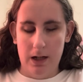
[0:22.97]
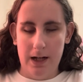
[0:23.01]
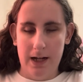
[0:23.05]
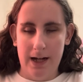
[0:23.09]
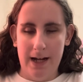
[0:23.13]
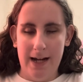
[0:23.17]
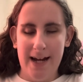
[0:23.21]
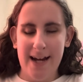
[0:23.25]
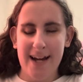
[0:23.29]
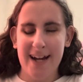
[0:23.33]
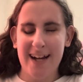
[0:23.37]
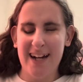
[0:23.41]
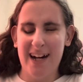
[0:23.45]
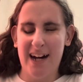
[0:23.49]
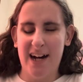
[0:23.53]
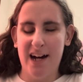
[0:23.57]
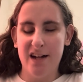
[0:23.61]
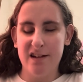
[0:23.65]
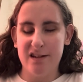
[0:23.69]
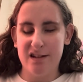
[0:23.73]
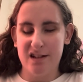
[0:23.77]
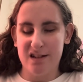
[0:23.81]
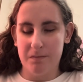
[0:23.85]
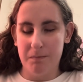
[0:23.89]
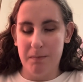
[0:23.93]
Hey
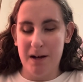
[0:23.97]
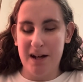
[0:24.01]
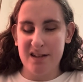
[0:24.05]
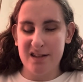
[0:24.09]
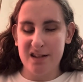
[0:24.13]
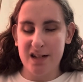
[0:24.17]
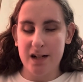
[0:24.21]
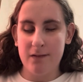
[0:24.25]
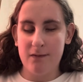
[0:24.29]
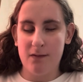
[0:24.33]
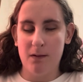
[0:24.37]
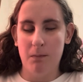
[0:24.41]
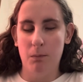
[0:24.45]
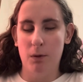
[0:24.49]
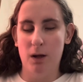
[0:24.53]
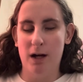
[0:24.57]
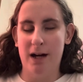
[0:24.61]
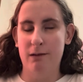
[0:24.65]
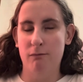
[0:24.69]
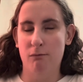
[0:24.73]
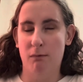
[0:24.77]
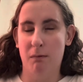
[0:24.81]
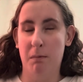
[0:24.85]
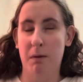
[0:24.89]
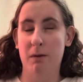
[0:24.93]
guys, it's Macy from
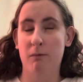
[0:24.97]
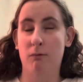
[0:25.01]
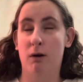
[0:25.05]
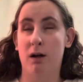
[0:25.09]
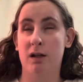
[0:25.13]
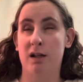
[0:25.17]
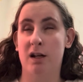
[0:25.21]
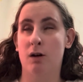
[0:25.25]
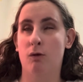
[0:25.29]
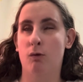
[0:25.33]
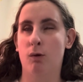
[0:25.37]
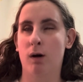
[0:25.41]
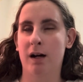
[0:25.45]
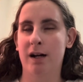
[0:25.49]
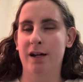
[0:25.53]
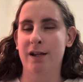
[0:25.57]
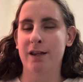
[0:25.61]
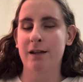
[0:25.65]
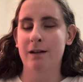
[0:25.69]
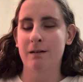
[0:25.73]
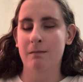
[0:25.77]
Blind Woman 101.